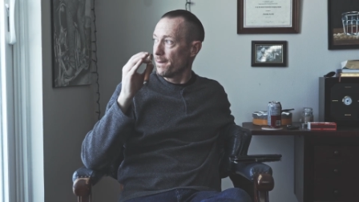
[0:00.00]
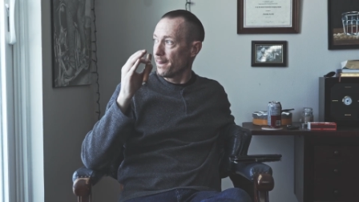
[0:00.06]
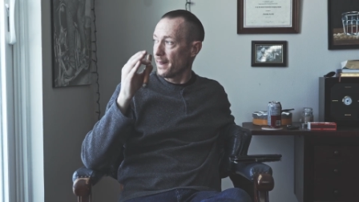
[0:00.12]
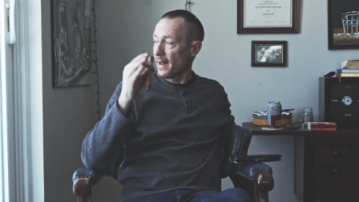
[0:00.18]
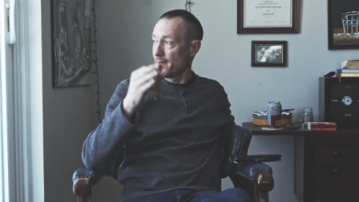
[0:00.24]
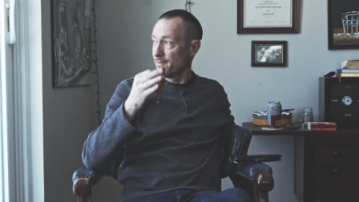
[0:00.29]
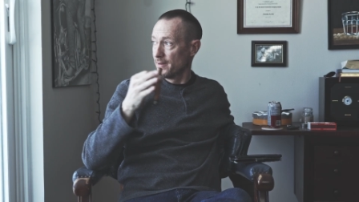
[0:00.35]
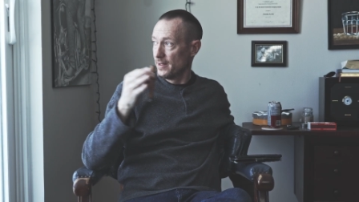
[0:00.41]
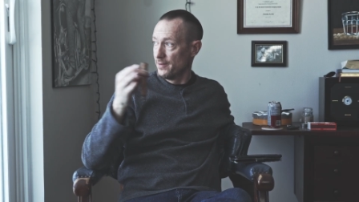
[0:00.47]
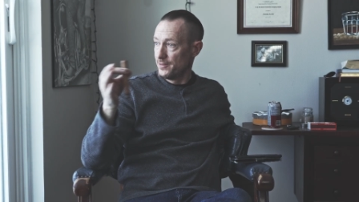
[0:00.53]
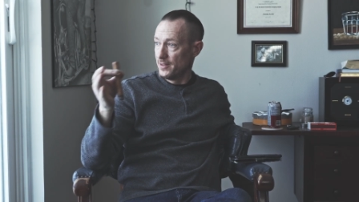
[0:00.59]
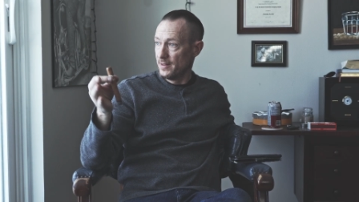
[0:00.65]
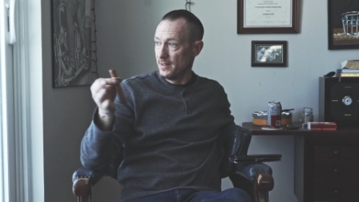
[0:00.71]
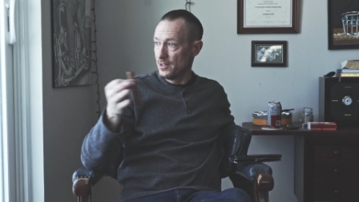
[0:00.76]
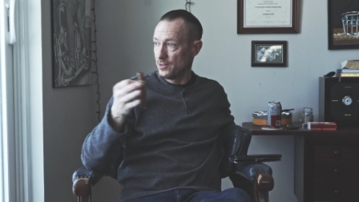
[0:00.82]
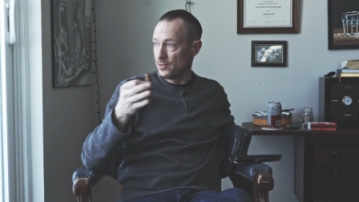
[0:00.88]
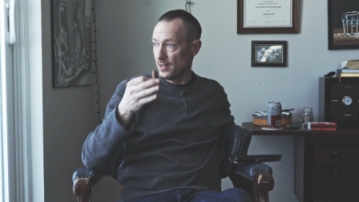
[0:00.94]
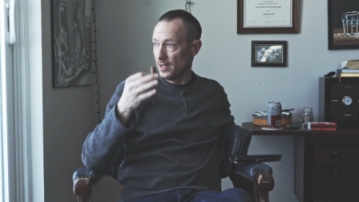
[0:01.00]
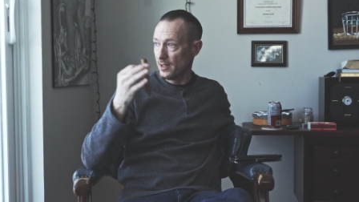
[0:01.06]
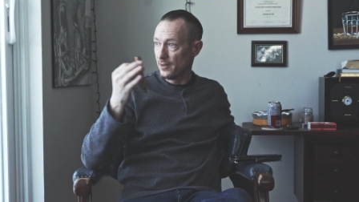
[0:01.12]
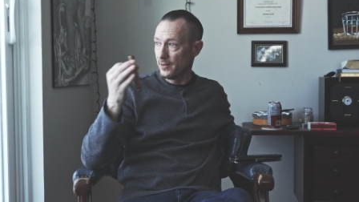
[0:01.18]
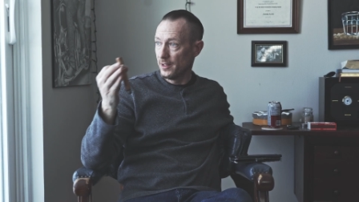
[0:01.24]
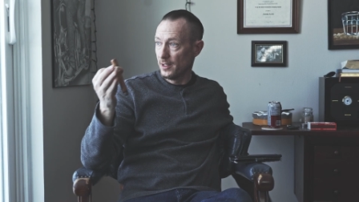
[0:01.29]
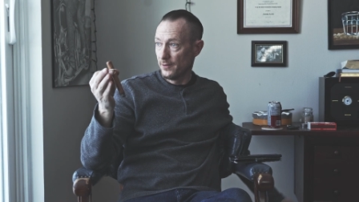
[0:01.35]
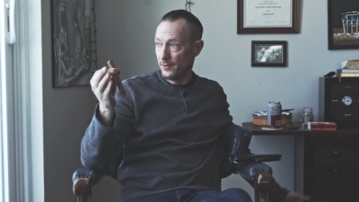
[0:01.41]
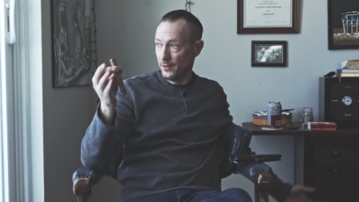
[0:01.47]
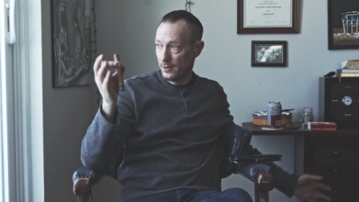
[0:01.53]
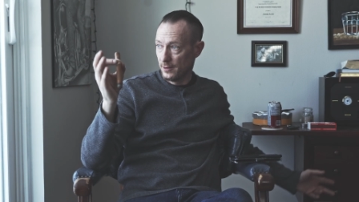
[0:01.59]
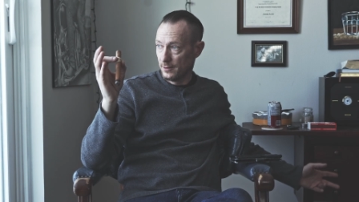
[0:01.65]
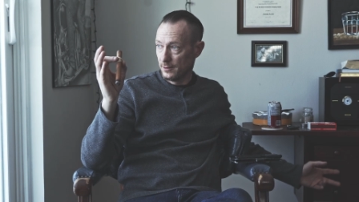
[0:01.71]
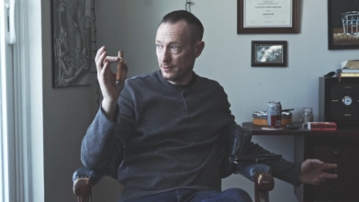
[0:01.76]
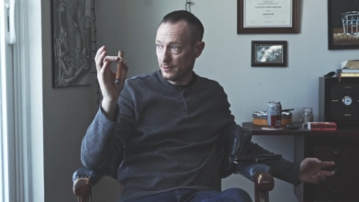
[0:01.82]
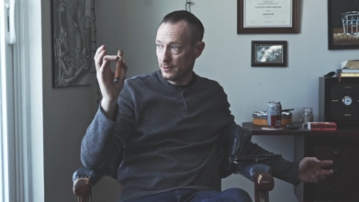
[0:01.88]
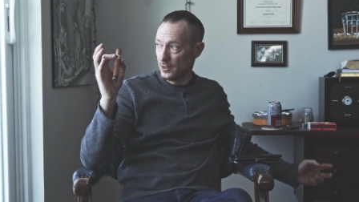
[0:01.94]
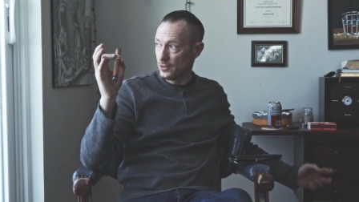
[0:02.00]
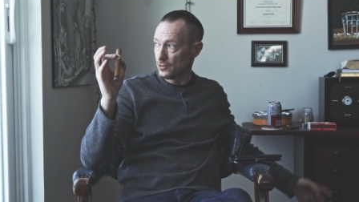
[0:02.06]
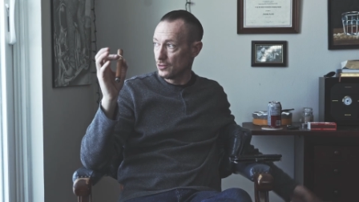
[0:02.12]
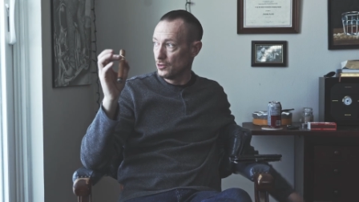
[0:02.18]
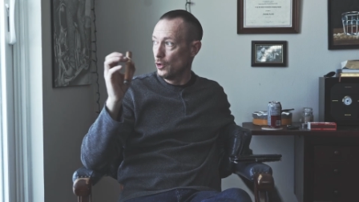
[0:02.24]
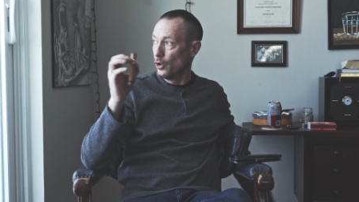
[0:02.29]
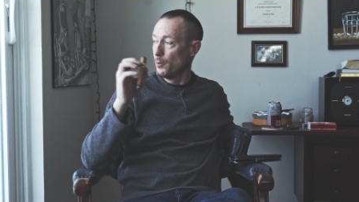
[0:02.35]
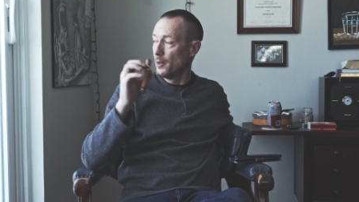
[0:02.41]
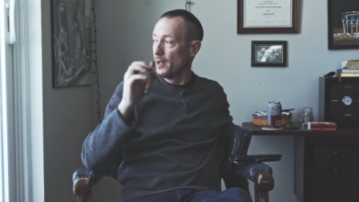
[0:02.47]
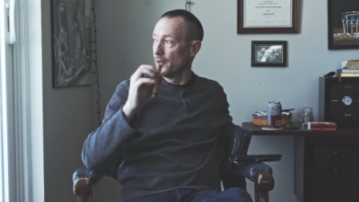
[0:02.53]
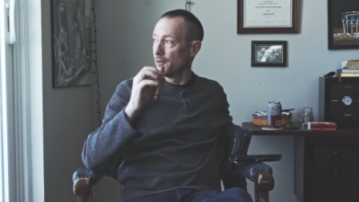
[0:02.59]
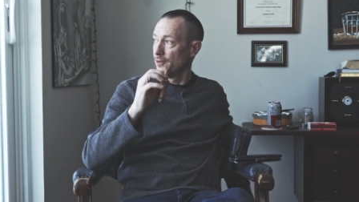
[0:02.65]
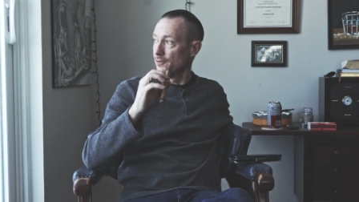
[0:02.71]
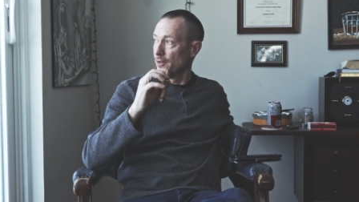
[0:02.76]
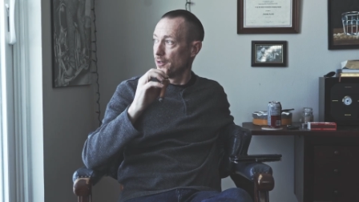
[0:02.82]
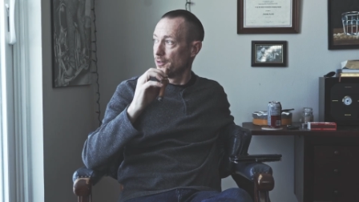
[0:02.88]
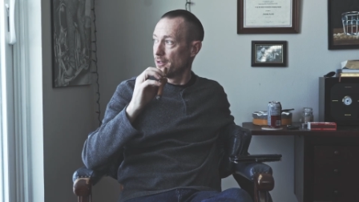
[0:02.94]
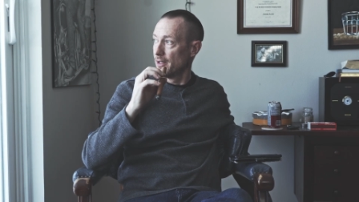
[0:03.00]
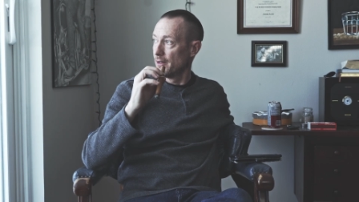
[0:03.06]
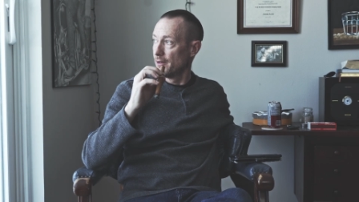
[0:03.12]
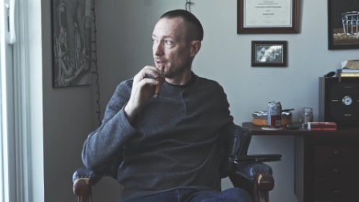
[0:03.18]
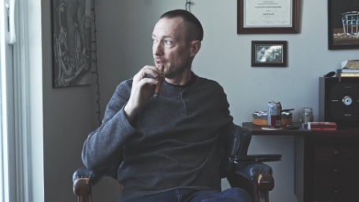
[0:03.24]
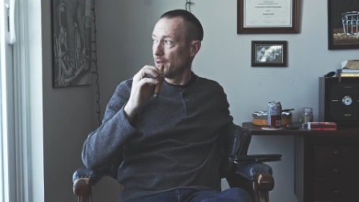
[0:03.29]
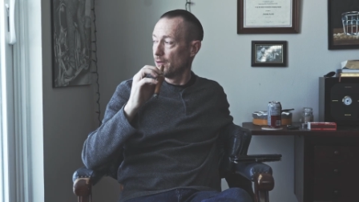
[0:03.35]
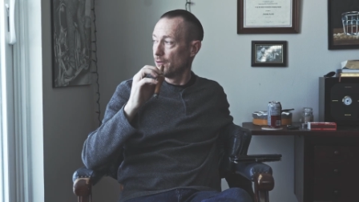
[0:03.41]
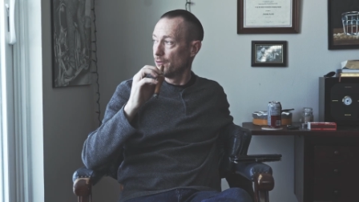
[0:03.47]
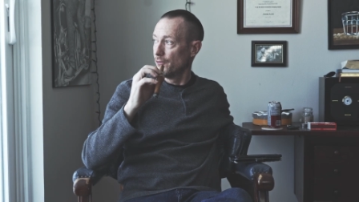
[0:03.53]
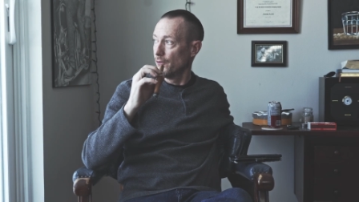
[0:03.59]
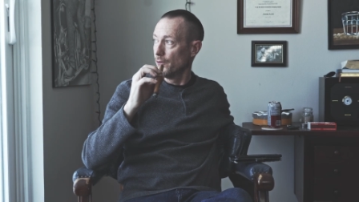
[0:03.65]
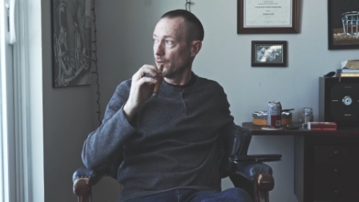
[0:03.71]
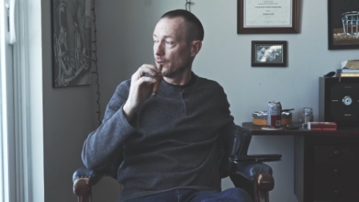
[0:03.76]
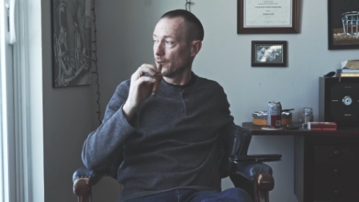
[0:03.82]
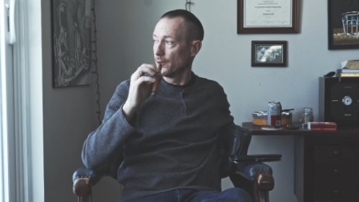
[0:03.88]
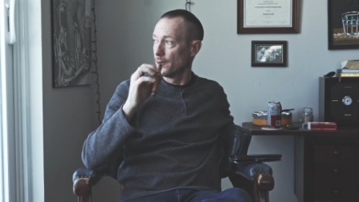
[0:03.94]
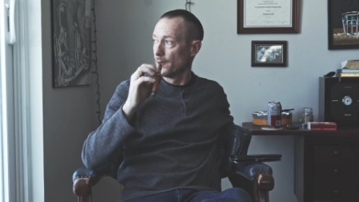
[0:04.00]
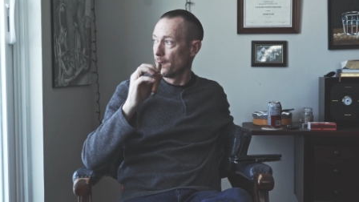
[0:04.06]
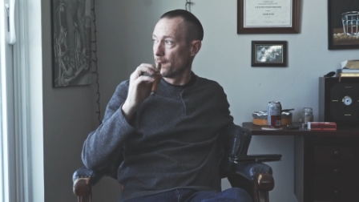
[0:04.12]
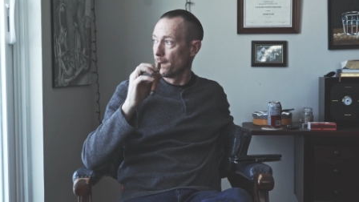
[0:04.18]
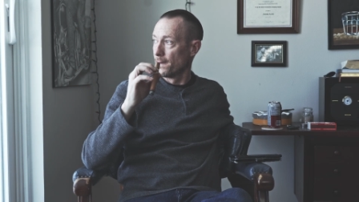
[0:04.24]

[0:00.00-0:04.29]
I've lived in this area, the snow belt of Ontario, for